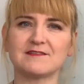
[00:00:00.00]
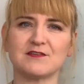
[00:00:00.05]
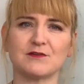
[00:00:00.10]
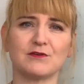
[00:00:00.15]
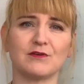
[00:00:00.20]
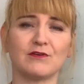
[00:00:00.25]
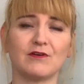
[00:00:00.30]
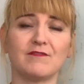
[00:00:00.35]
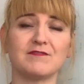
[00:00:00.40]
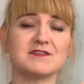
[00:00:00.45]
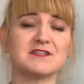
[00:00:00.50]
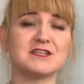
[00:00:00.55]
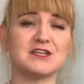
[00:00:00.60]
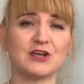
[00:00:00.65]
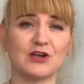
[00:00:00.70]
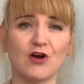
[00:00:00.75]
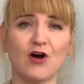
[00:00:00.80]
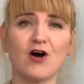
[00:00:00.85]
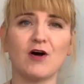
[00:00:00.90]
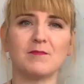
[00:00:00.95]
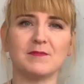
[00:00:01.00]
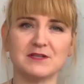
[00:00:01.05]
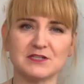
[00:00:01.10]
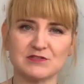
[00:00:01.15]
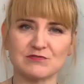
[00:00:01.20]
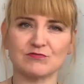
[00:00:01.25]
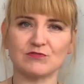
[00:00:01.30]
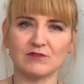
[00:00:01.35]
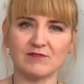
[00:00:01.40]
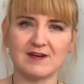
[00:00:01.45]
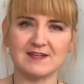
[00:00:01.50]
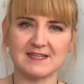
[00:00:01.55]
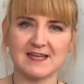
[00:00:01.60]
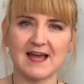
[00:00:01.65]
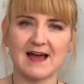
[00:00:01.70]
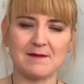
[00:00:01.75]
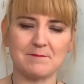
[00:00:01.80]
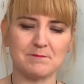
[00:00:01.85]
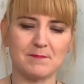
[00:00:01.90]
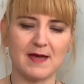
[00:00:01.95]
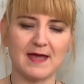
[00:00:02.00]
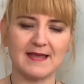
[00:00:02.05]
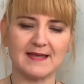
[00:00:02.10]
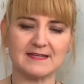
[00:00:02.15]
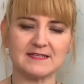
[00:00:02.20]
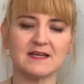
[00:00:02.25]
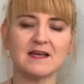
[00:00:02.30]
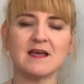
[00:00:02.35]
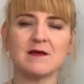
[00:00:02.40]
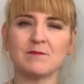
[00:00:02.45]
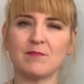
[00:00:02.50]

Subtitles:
So obviously your garments are already handmade,